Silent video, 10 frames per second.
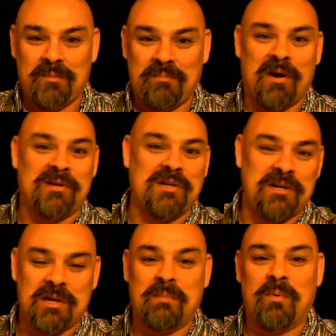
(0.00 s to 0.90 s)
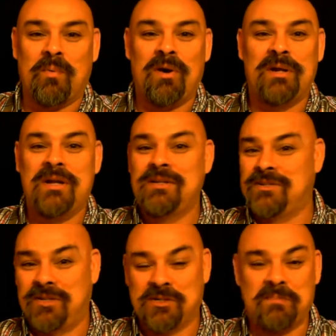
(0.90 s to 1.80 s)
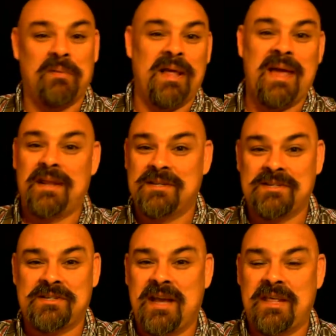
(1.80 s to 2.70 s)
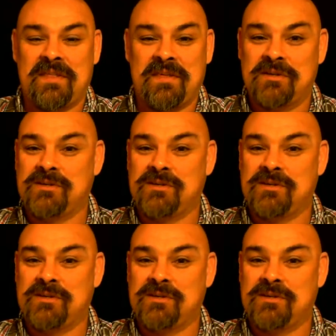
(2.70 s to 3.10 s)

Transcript: bartender number 1, it's just blank. It doesn't say anything,